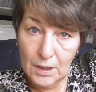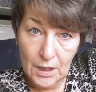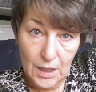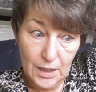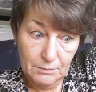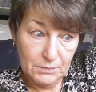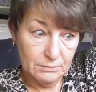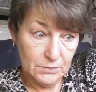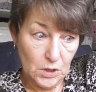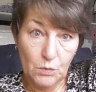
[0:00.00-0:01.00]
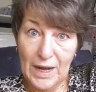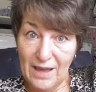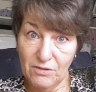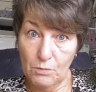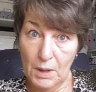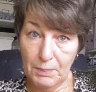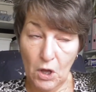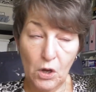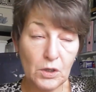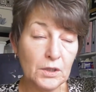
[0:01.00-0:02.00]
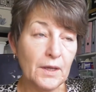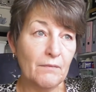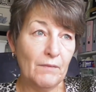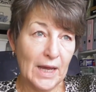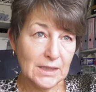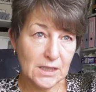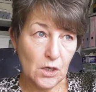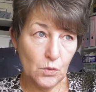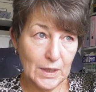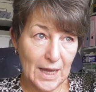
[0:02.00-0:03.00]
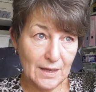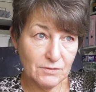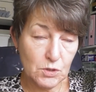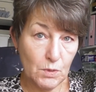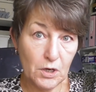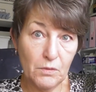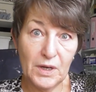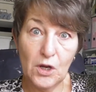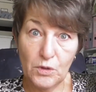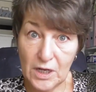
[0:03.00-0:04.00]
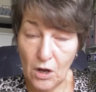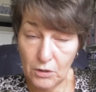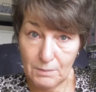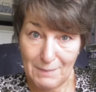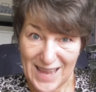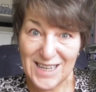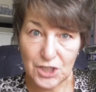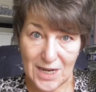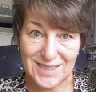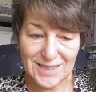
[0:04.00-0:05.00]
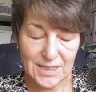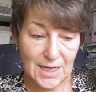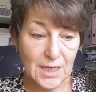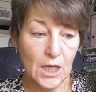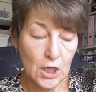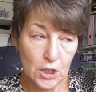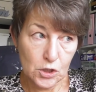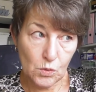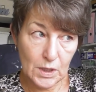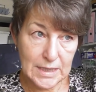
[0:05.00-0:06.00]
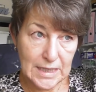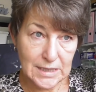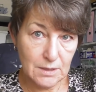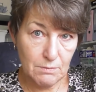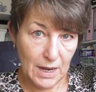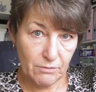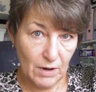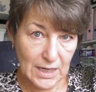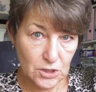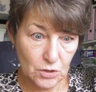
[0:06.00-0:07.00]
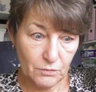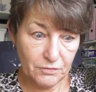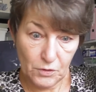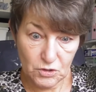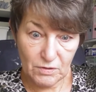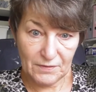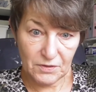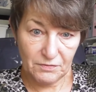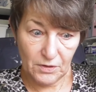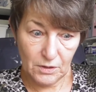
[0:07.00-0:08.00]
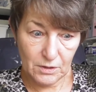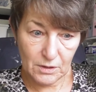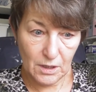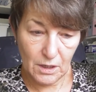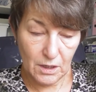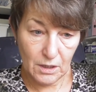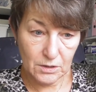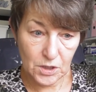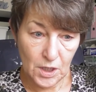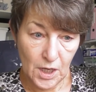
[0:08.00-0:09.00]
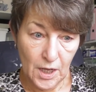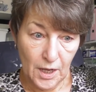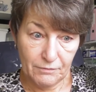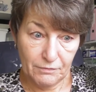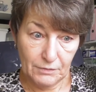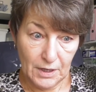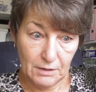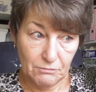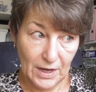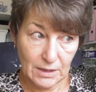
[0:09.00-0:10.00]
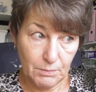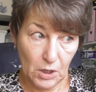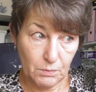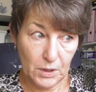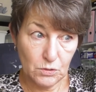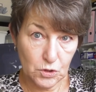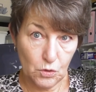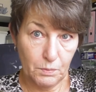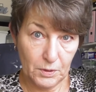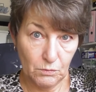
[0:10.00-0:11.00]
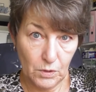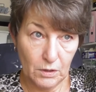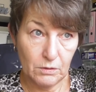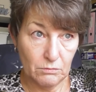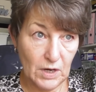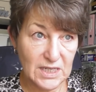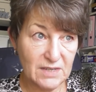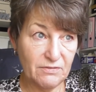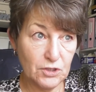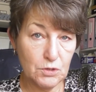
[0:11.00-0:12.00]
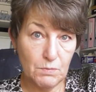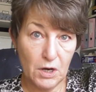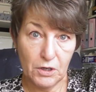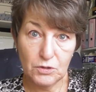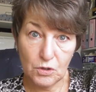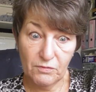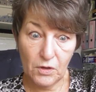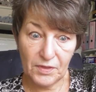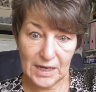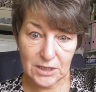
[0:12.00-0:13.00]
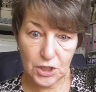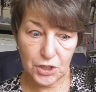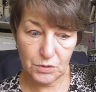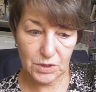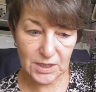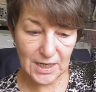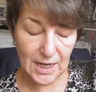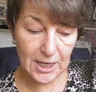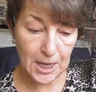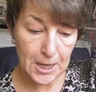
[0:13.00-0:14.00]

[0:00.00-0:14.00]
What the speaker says: going live on my blog, and that's going live tomorrow. I only got it made yesterday, so I need to photograph the card and write the blog post up and ready for tomorrow, so I've got that to do today.